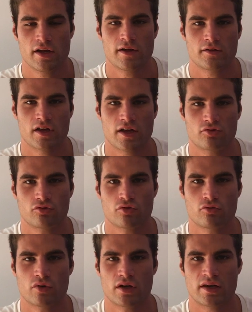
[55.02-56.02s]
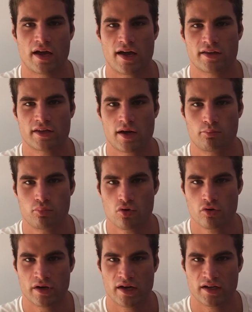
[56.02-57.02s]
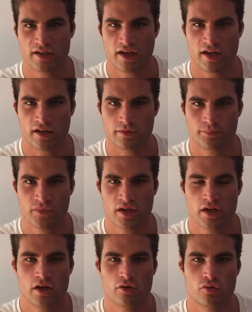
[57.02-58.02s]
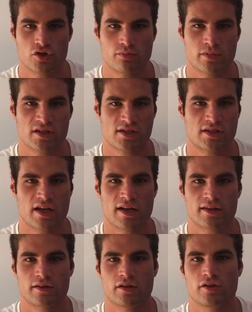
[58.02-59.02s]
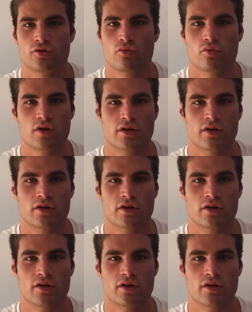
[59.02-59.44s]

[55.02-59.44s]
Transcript: that you will end up poor again, which means that you will